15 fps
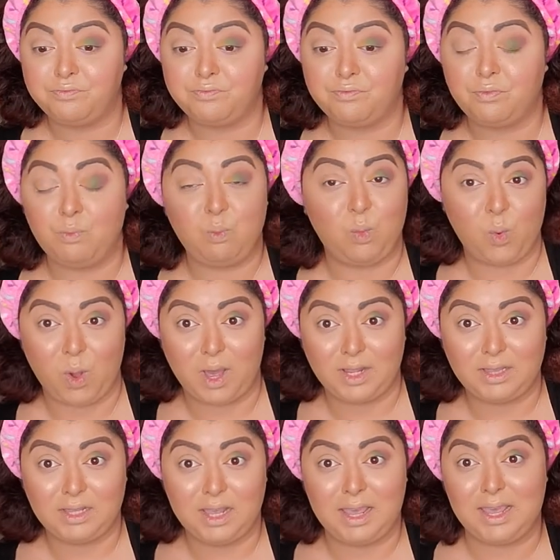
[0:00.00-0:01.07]
what
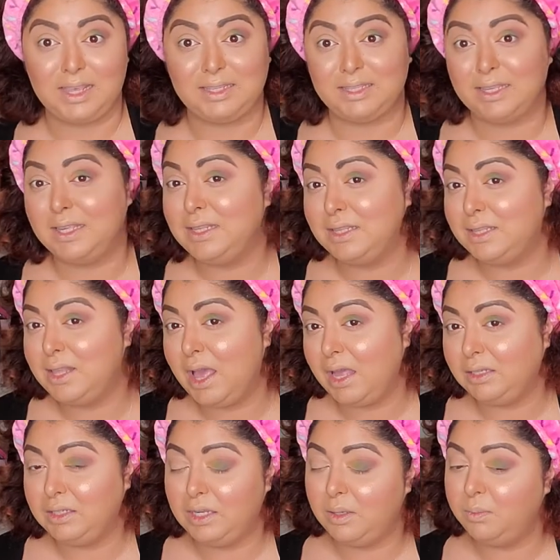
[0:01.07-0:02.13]
is it that
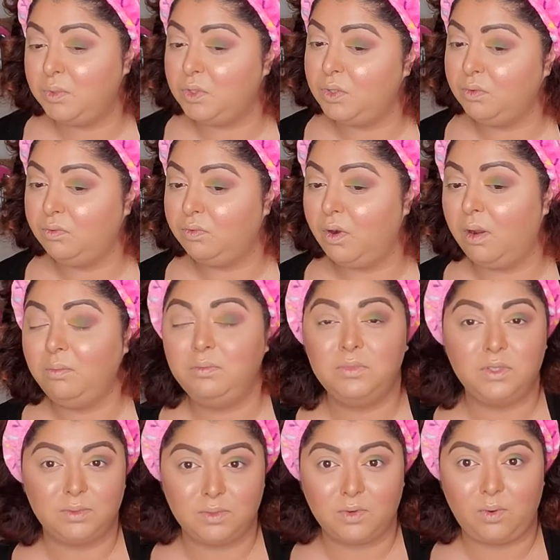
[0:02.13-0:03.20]
keeps you from
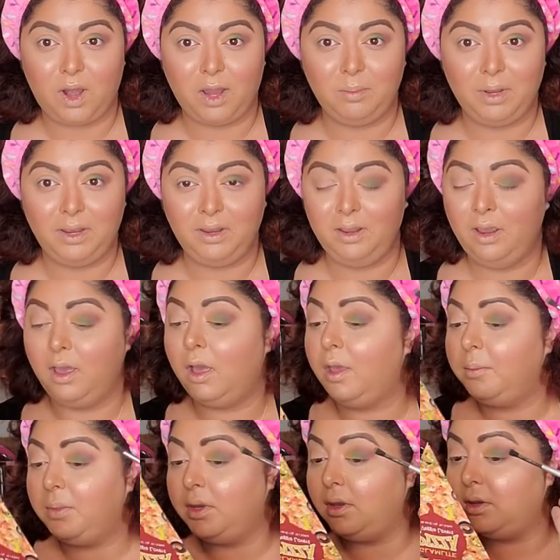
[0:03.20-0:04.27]
subscribing? I
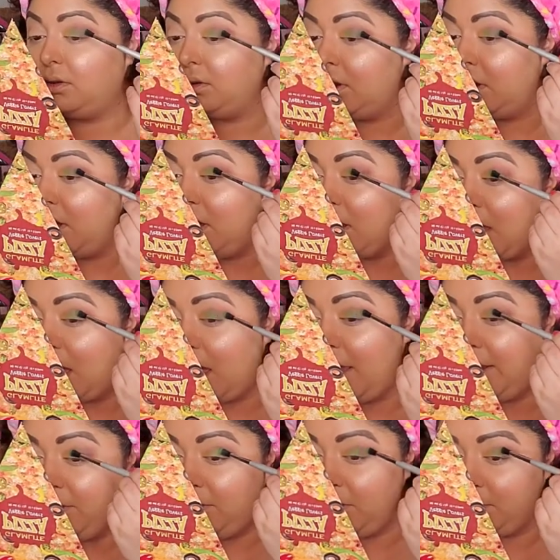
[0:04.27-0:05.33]
mean, I
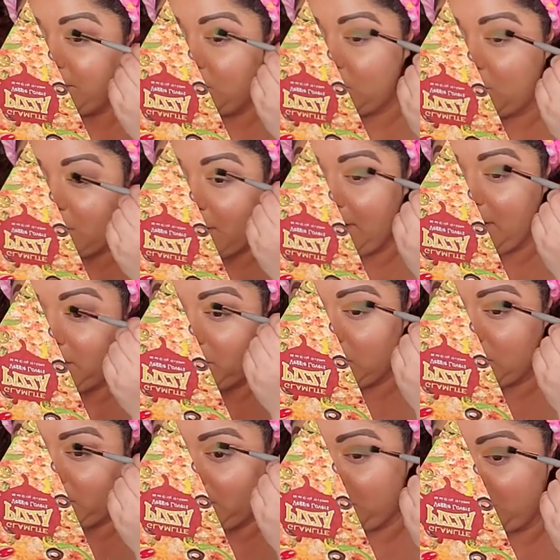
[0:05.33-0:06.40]
am trying to
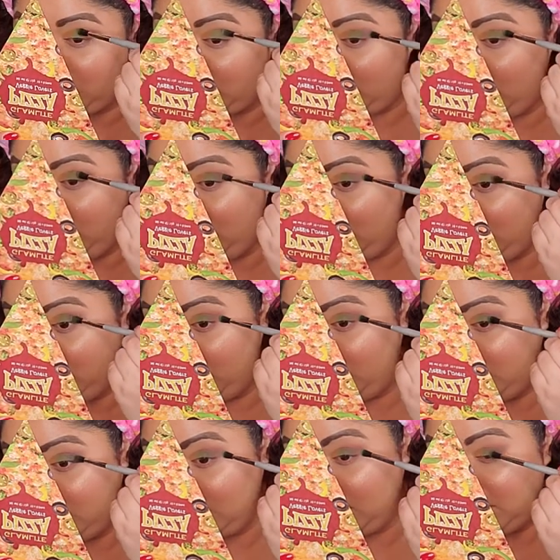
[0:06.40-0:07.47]
improve
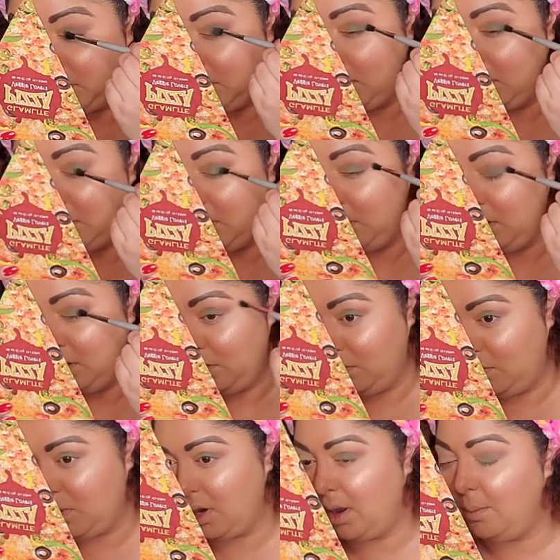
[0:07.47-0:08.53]
what
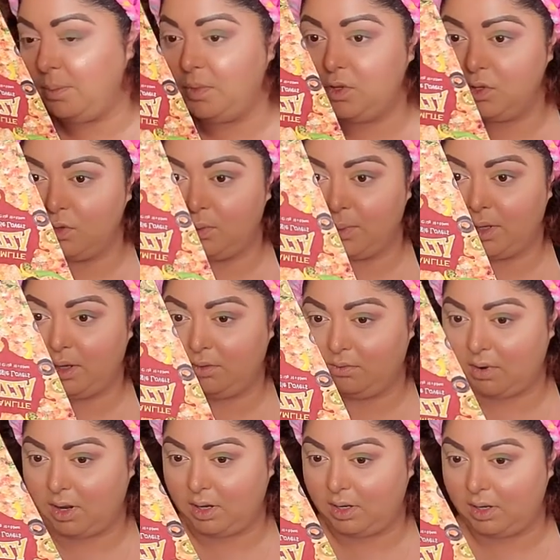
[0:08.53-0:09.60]
I'm doing
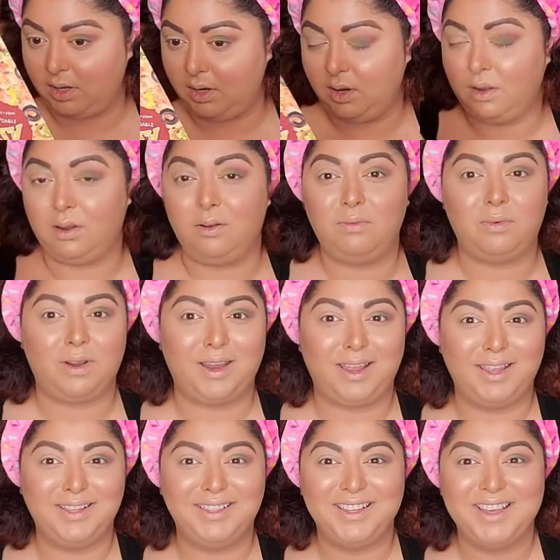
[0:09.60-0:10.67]
right here, right?
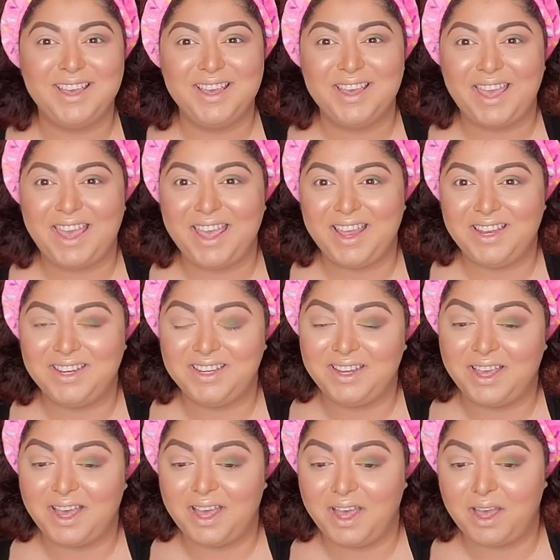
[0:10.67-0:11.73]
And
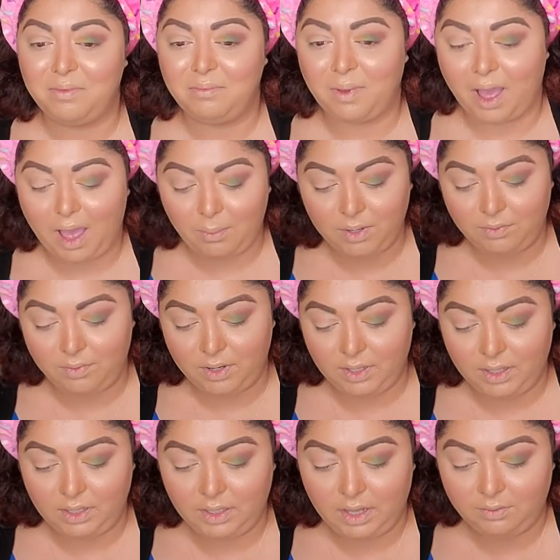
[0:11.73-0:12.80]
I would really
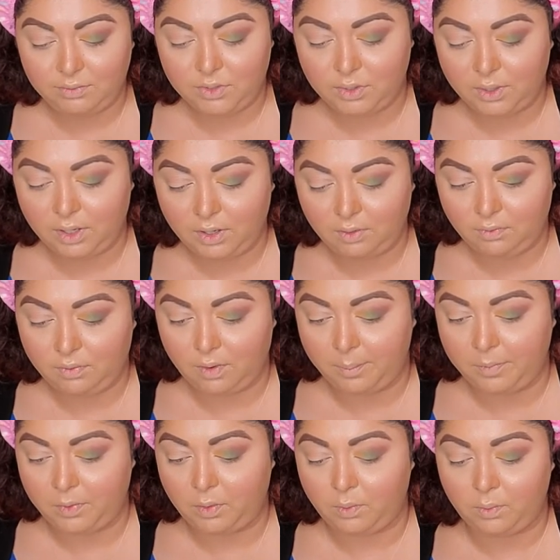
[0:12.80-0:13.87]
love to hear from
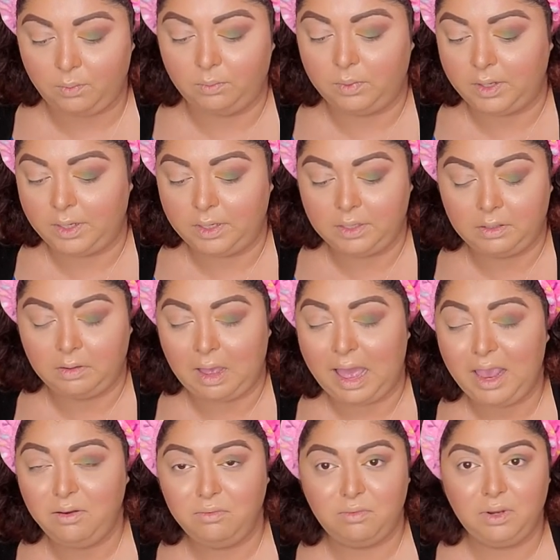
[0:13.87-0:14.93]
you. Like, I
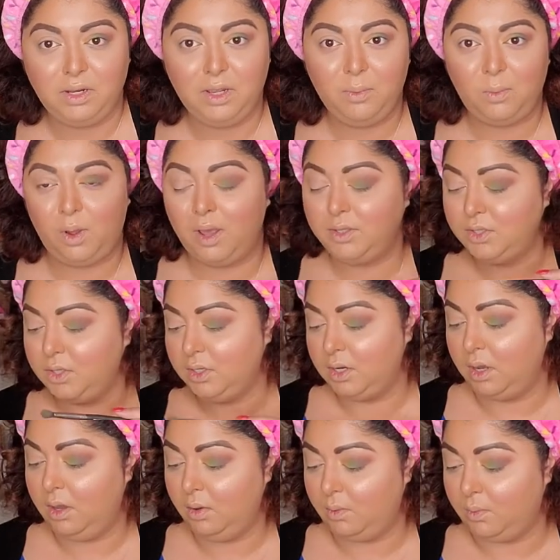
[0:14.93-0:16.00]
really want to know.